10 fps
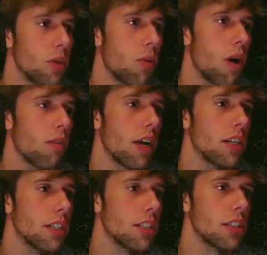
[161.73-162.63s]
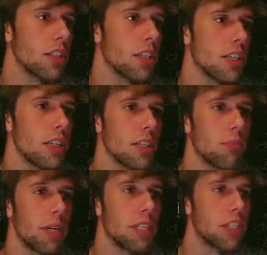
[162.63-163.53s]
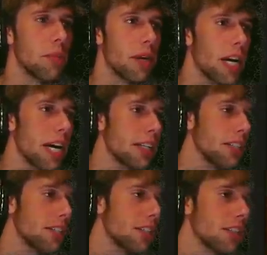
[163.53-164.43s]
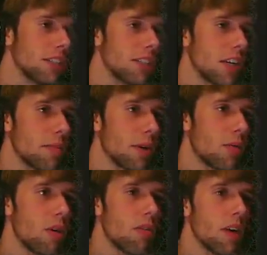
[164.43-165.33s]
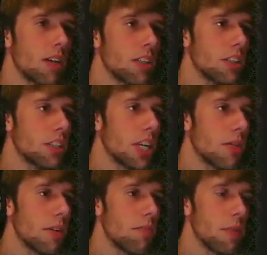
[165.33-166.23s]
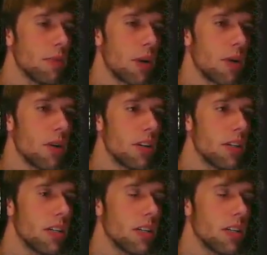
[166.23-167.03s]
Hopefully the Walrider doesn't penetrate my ass. Come on, Walrider, just stay away from me, bro.